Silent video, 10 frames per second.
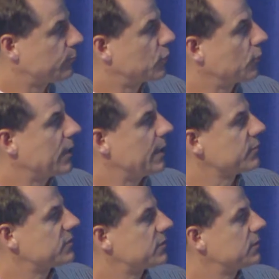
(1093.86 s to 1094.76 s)

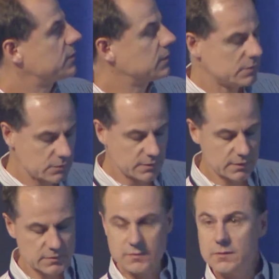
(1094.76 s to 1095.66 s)
programs so that
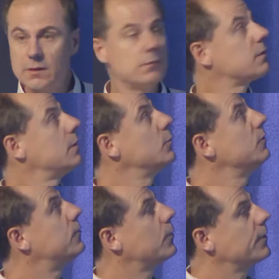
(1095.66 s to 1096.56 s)
this can
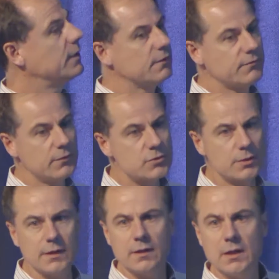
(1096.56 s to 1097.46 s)
move forward in the
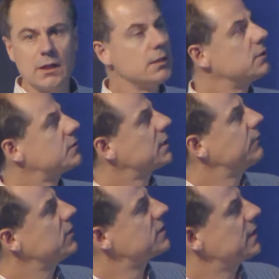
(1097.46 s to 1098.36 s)
future. And just to
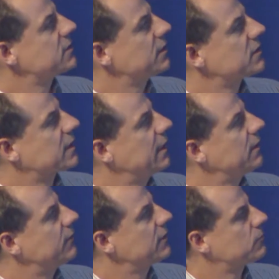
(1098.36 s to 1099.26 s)
give you a sense of the scale
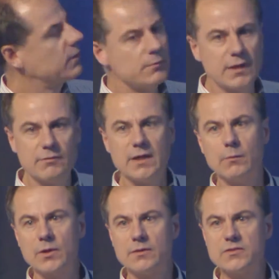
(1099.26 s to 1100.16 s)
of this, we have a
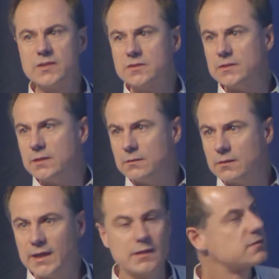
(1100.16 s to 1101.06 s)
network of 60 lake